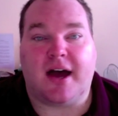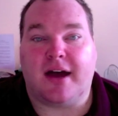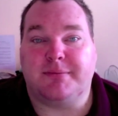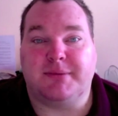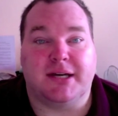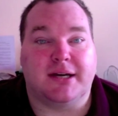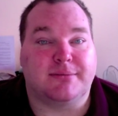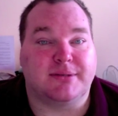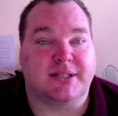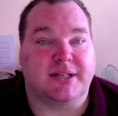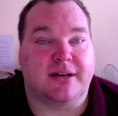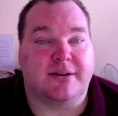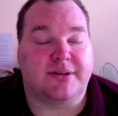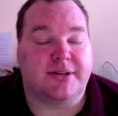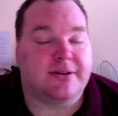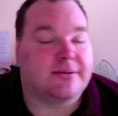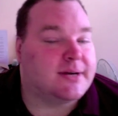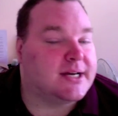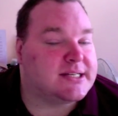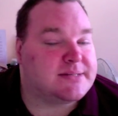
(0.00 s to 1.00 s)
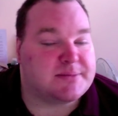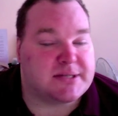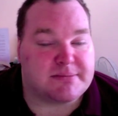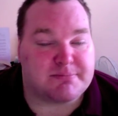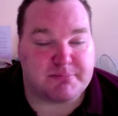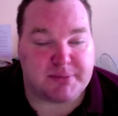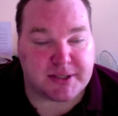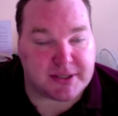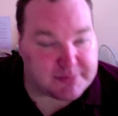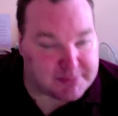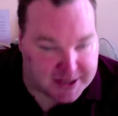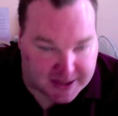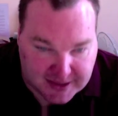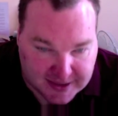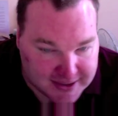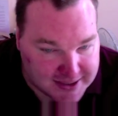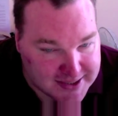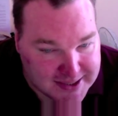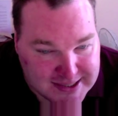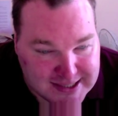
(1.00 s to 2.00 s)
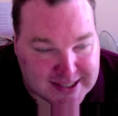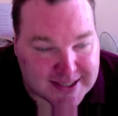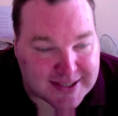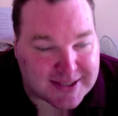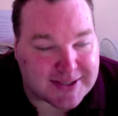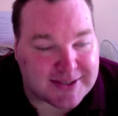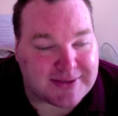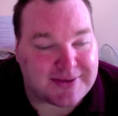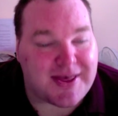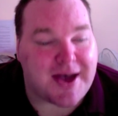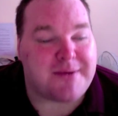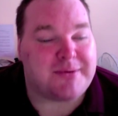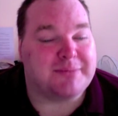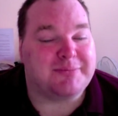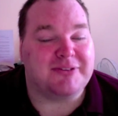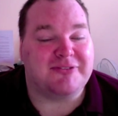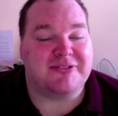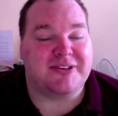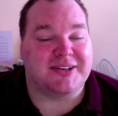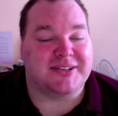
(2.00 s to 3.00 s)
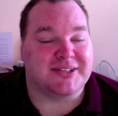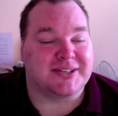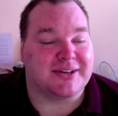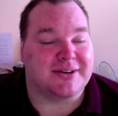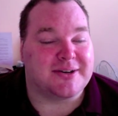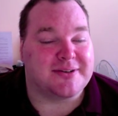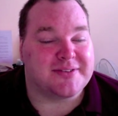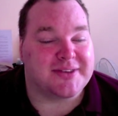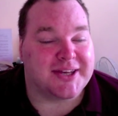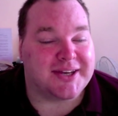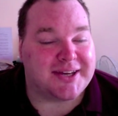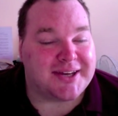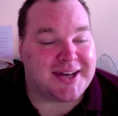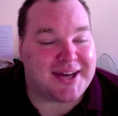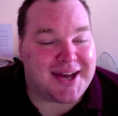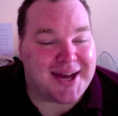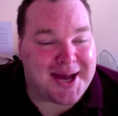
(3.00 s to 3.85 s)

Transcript: I'd be able to go and harass Miss Burpee, so that would be fun to go over there.